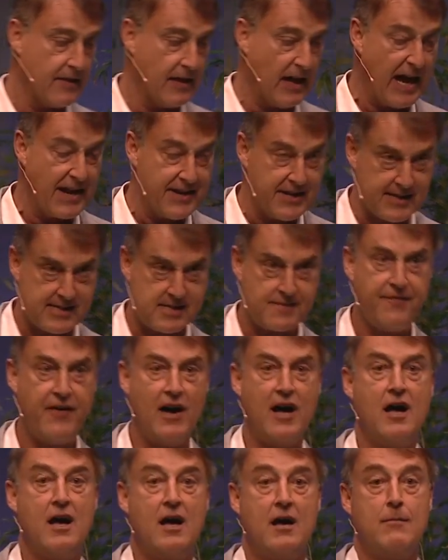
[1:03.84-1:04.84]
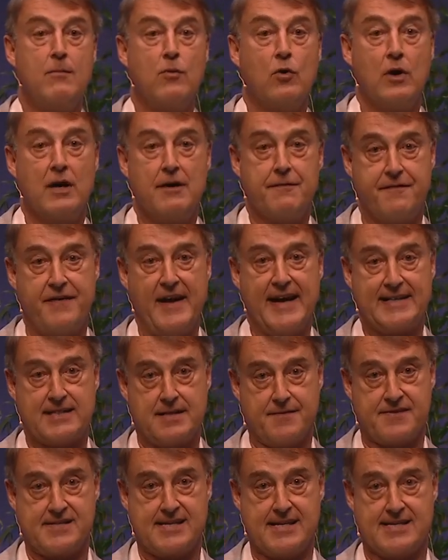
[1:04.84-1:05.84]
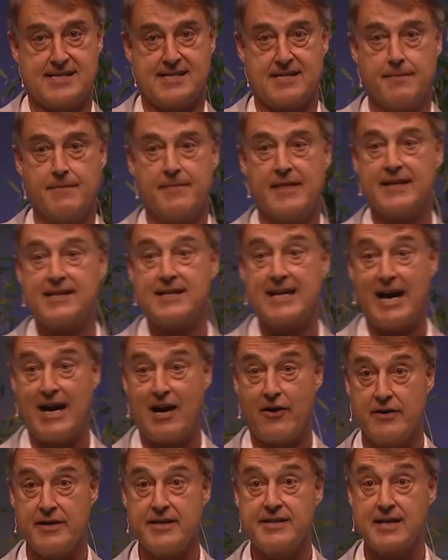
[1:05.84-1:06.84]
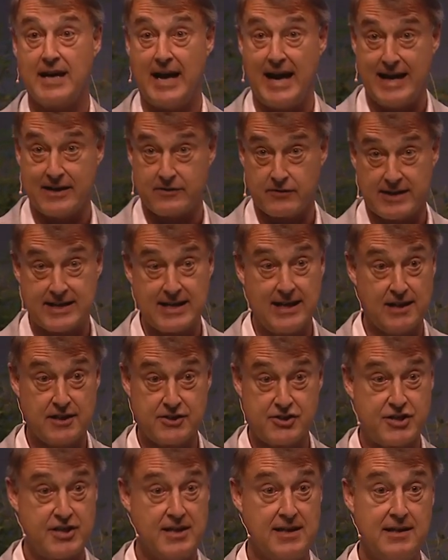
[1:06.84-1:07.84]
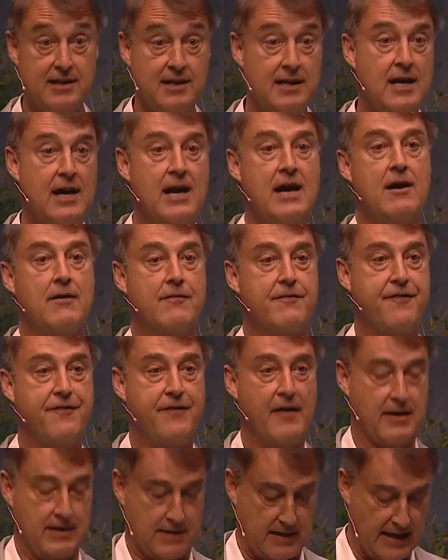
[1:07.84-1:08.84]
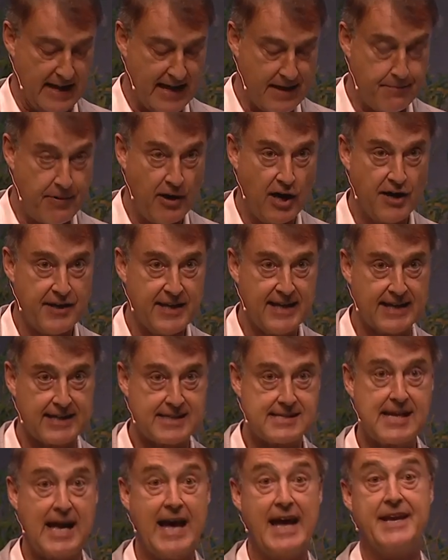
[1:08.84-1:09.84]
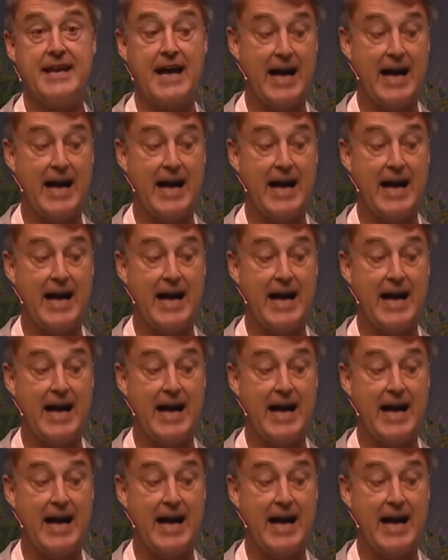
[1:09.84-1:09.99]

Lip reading: And it's far more effective system than current agriculture, airponix, and